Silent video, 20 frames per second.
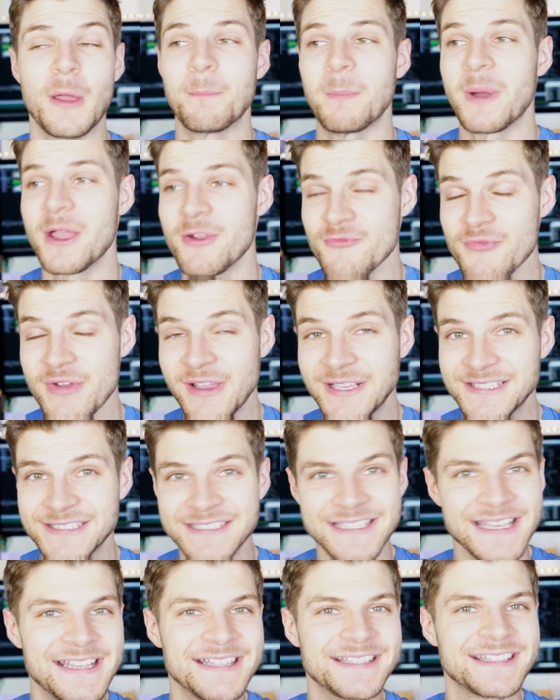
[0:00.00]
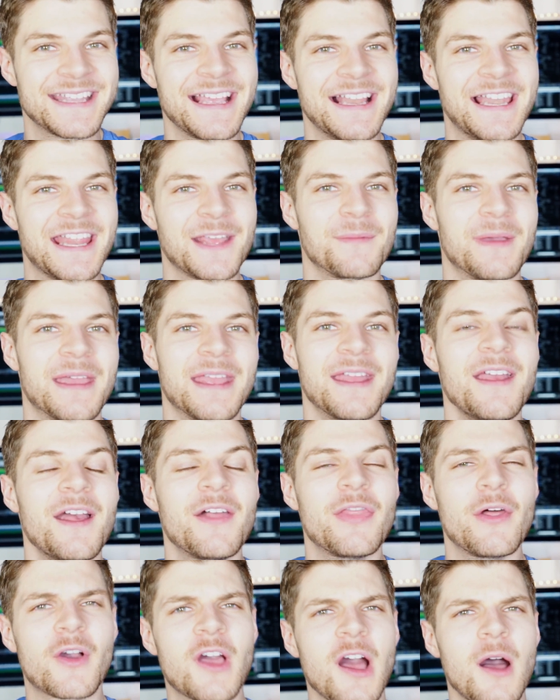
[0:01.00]
My wrist is killing me.
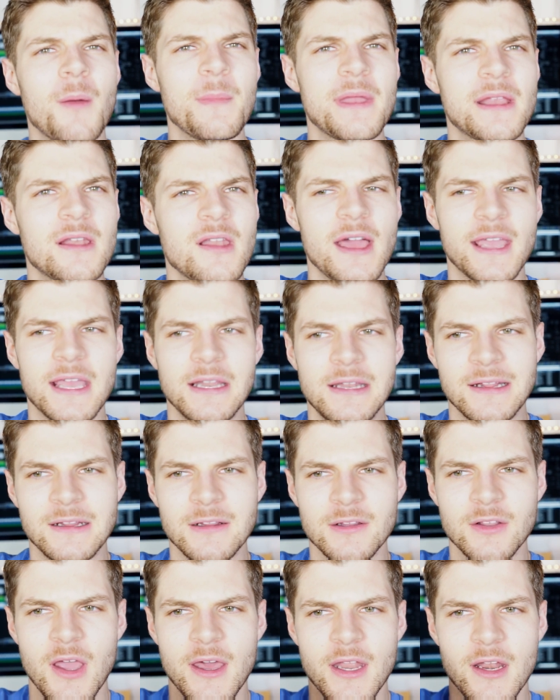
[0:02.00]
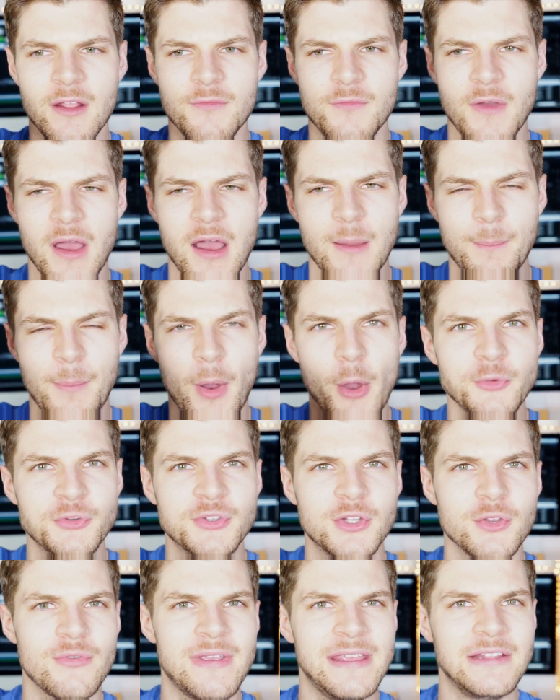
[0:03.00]
They'll come in like a little kind of
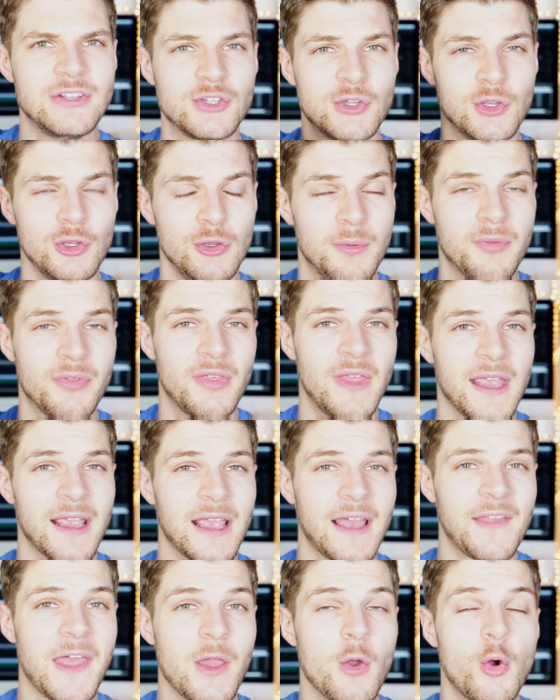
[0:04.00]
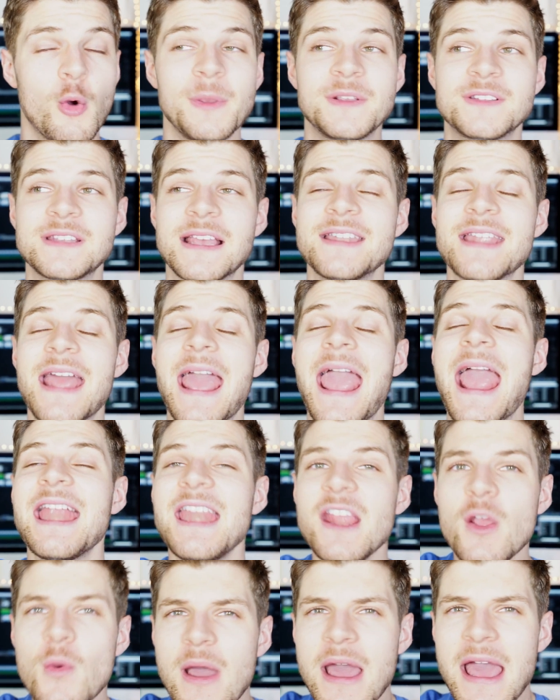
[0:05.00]
postery tube thing, and they will be sent
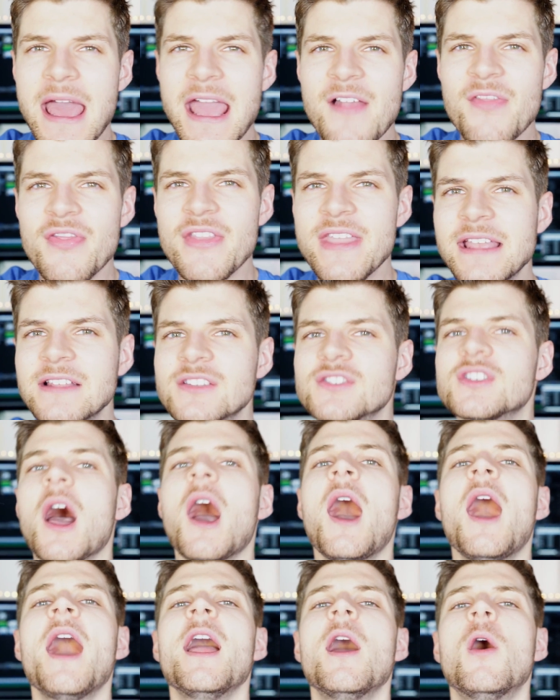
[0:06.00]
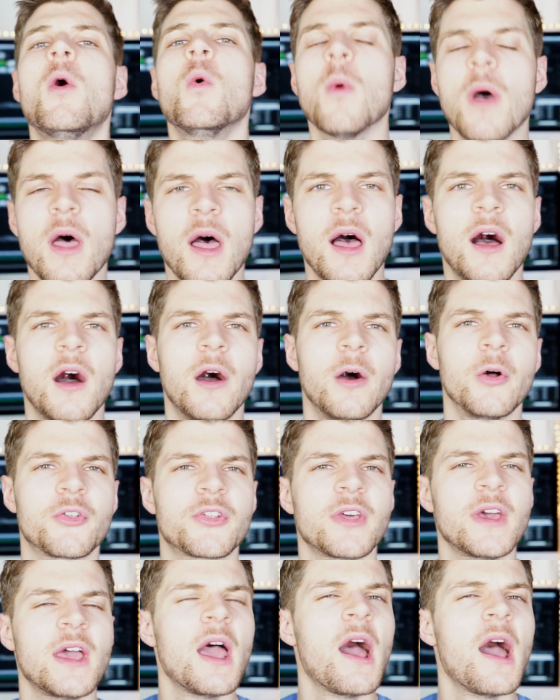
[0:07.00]
anywhere in the entire world.